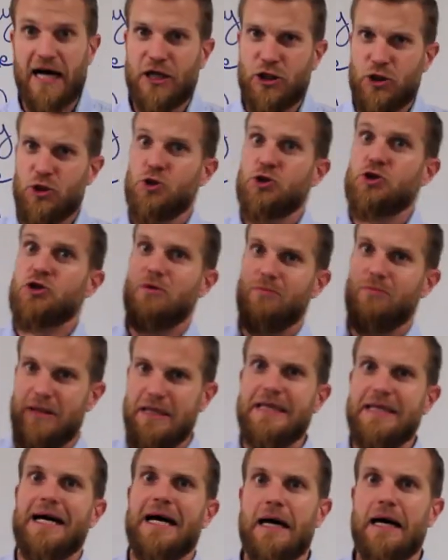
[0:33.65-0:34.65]
I used to
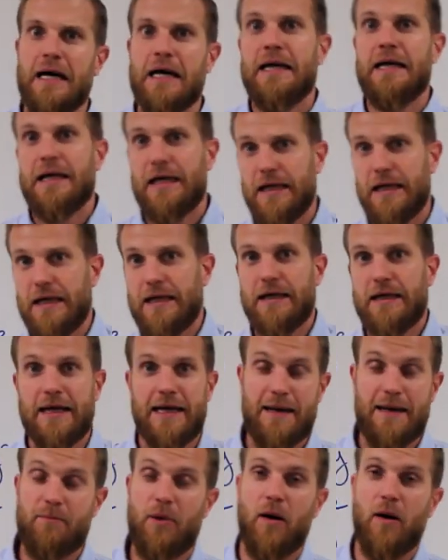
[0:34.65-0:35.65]
be a, a
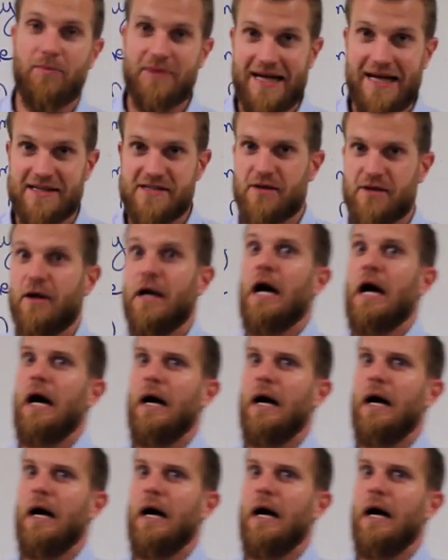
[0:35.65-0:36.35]
hip-hop dancer.